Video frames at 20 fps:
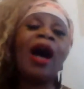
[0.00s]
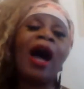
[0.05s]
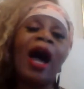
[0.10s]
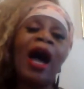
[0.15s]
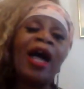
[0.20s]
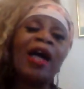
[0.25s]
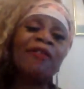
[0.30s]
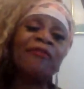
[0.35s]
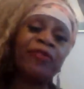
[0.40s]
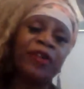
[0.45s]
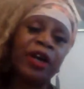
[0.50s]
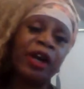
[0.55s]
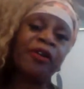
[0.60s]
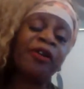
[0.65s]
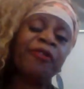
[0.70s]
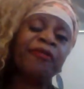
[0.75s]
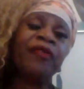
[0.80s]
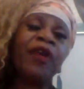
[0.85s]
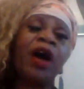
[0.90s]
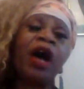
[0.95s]
I have
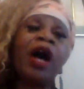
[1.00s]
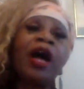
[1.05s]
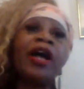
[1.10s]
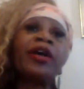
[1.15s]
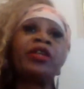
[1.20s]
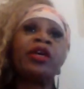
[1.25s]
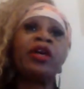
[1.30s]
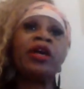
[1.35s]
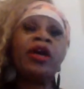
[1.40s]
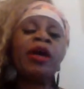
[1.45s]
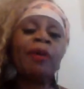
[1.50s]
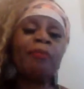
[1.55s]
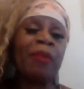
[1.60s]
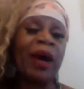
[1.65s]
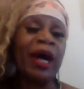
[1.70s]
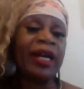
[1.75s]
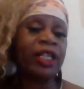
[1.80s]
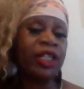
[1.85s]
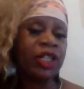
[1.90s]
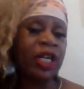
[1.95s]
verified
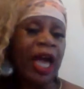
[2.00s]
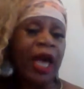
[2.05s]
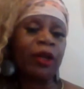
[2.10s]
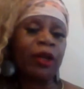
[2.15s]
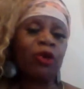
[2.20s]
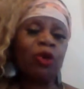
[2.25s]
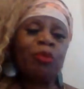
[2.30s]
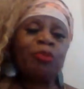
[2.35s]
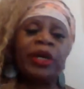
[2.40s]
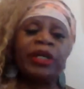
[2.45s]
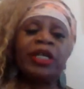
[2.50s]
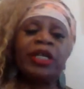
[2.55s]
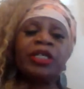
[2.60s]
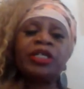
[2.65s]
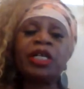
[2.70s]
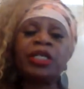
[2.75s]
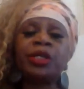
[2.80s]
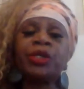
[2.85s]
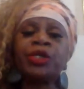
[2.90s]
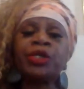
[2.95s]
my channel, but it
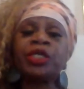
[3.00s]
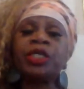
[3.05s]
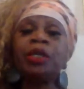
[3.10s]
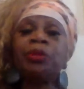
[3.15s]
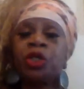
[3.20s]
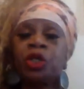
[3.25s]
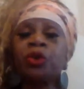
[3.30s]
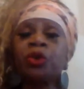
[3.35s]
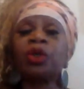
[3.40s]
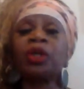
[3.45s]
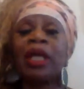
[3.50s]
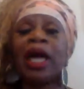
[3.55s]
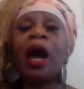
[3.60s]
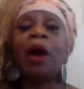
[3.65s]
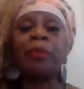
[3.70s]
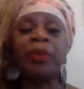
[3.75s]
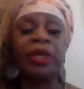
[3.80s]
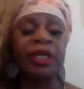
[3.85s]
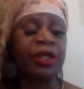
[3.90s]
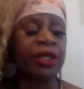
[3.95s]
doesn't seem to
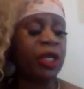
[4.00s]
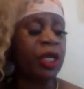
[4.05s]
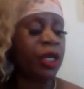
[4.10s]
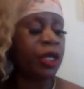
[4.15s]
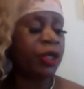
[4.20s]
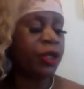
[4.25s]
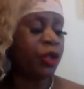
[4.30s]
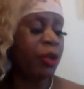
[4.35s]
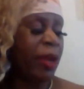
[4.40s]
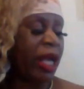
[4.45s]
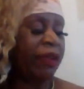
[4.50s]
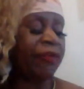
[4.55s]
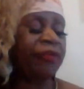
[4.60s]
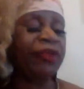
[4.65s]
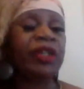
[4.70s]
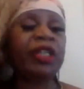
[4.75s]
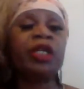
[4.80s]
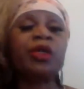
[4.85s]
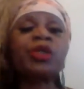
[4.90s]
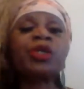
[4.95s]
allow me to make
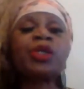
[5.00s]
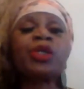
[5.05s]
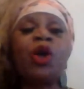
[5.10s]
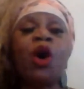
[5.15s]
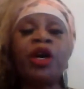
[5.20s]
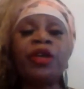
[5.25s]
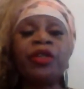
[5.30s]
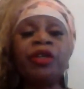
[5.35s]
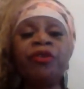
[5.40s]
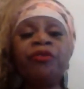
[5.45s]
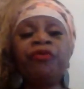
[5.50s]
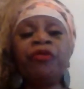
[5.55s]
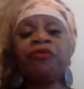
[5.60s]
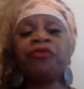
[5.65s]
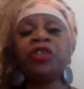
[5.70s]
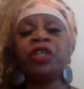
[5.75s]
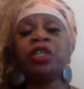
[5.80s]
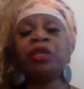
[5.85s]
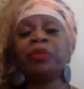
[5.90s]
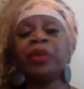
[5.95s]
videos longer than
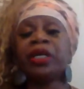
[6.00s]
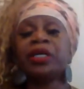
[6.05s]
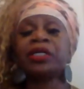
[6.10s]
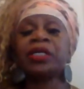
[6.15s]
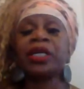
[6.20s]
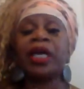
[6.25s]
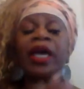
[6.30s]
15 minutes,